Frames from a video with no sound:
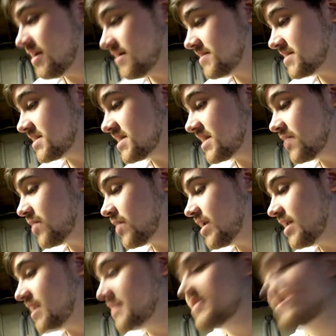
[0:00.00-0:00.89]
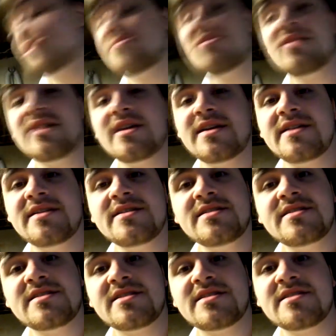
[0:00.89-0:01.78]
this thing ran on
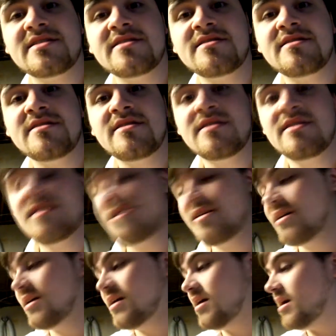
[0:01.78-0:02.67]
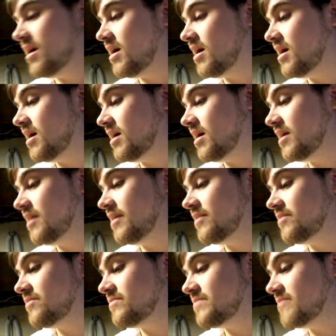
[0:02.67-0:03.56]
AA's,
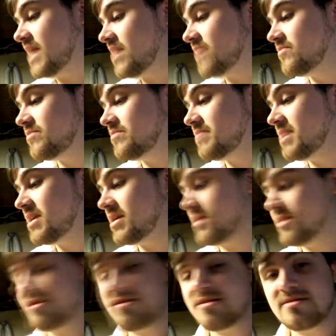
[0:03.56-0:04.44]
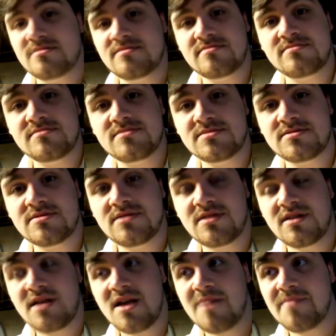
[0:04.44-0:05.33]
that would make it a
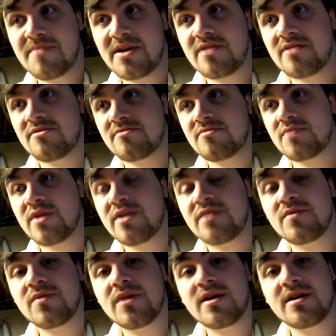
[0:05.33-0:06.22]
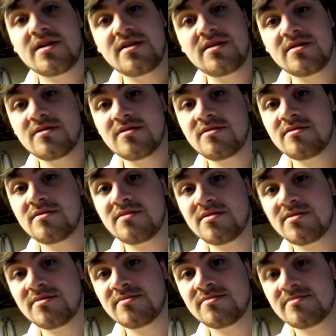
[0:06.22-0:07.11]
lot better right away.
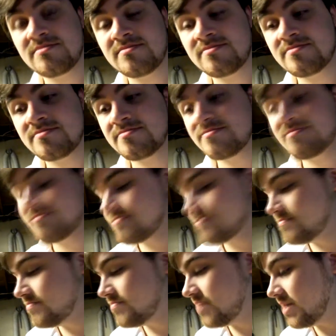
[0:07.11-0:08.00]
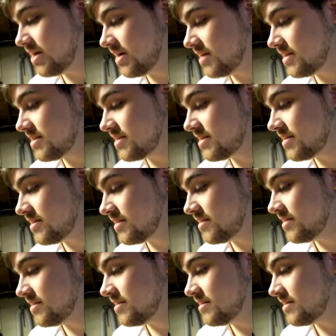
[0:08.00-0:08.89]
But
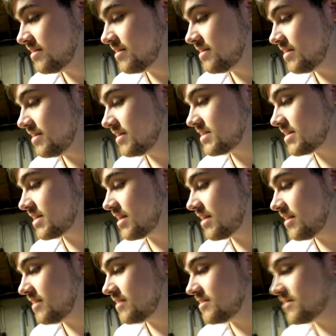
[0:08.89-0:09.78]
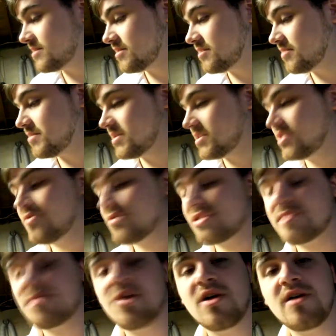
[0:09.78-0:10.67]
it's a little bit too
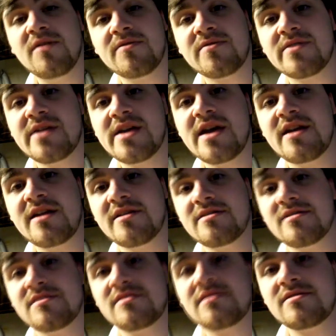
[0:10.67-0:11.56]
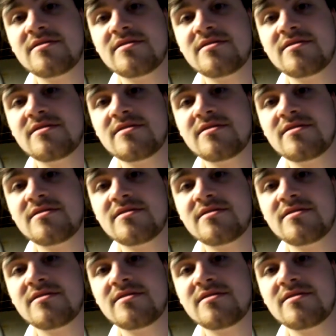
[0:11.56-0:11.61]
small for that, I think.